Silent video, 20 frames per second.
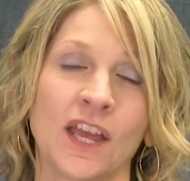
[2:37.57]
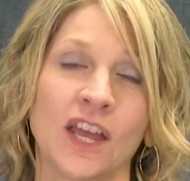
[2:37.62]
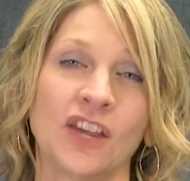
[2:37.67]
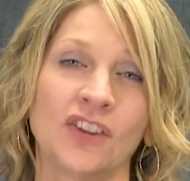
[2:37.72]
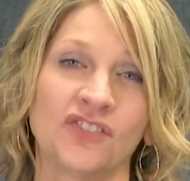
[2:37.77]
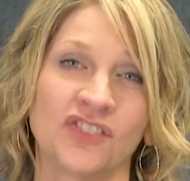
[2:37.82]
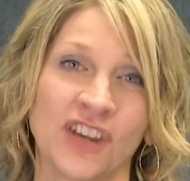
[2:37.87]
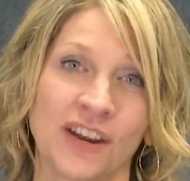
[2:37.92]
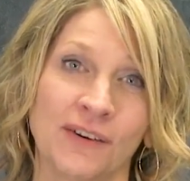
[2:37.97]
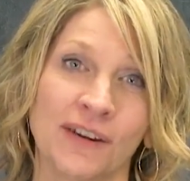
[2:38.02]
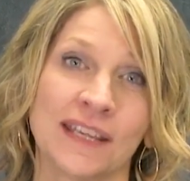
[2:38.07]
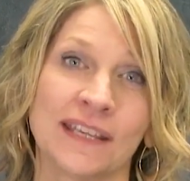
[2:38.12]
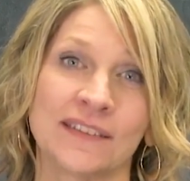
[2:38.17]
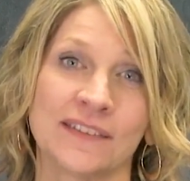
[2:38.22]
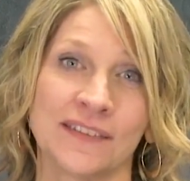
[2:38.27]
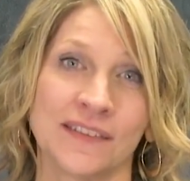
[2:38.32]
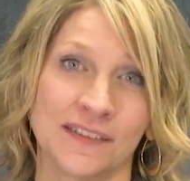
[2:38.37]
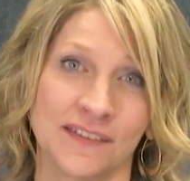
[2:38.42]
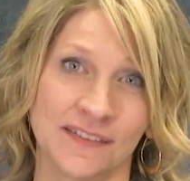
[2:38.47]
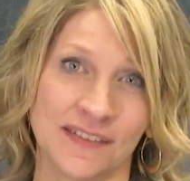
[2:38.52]
Sherri is
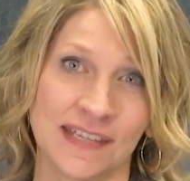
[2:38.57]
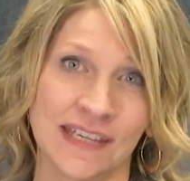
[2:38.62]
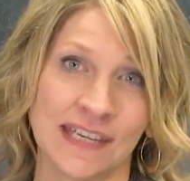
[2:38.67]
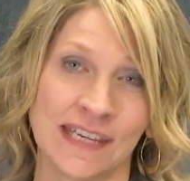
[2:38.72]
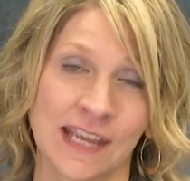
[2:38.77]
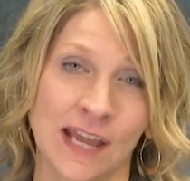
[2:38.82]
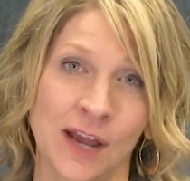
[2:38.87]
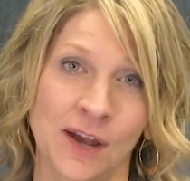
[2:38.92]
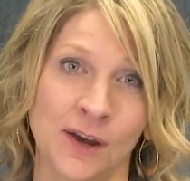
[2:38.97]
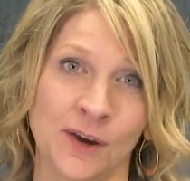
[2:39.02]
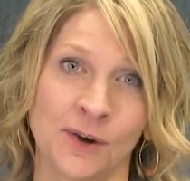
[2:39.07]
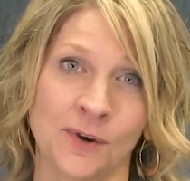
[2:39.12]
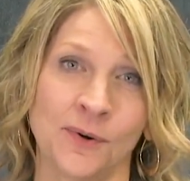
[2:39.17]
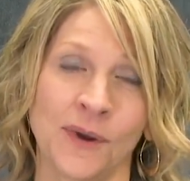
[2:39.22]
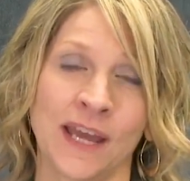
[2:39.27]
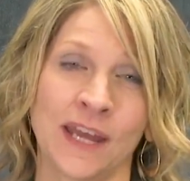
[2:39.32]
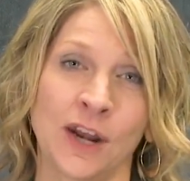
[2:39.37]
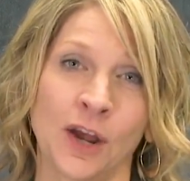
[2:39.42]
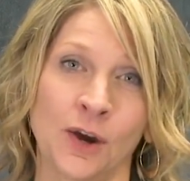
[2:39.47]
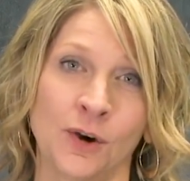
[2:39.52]
the CEO
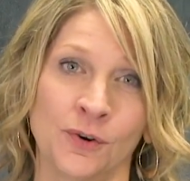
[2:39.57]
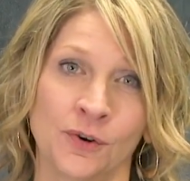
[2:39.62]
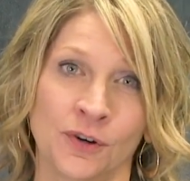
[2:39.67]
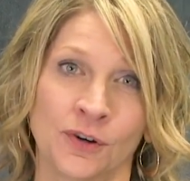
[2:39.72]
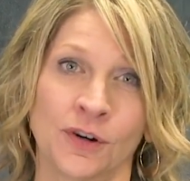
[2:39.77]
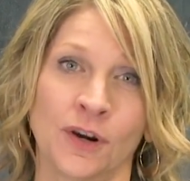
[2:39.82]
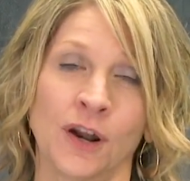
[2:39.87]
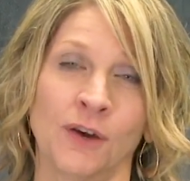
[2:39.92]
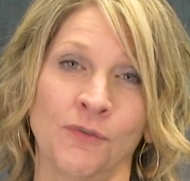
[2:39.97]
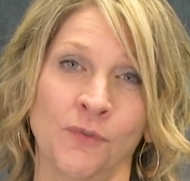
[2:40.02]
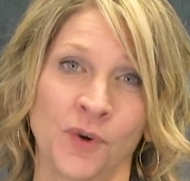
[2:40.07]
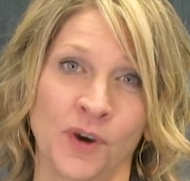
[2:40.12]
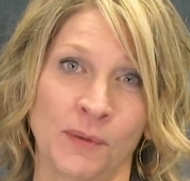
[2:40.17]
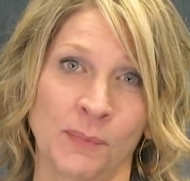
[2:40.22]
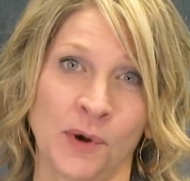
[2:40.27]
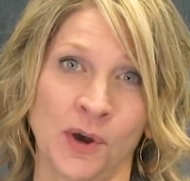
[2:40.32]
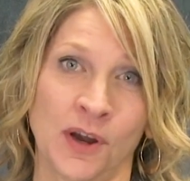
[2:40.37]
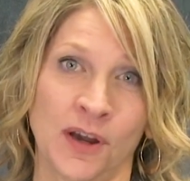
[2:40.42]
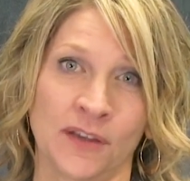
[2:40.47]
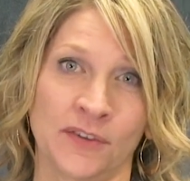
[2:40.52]
and owner of We're
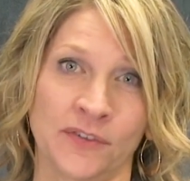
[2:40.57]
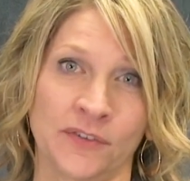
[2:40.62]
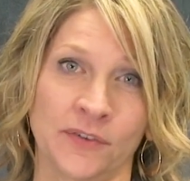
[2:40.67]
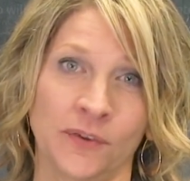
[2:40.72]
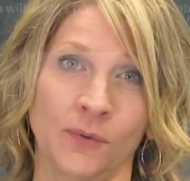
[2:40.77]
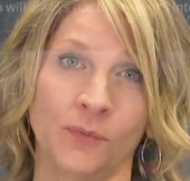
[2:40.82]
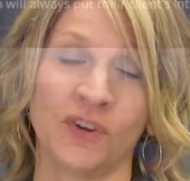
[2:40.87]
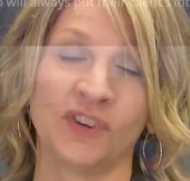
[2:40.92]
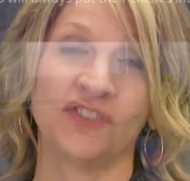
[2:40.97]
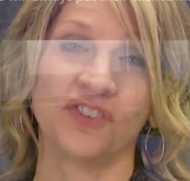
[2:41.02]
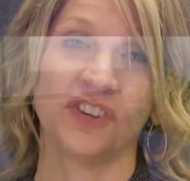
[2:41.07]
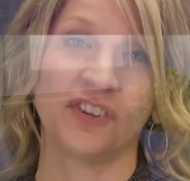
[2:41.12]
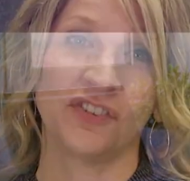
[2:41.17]
Boss, which she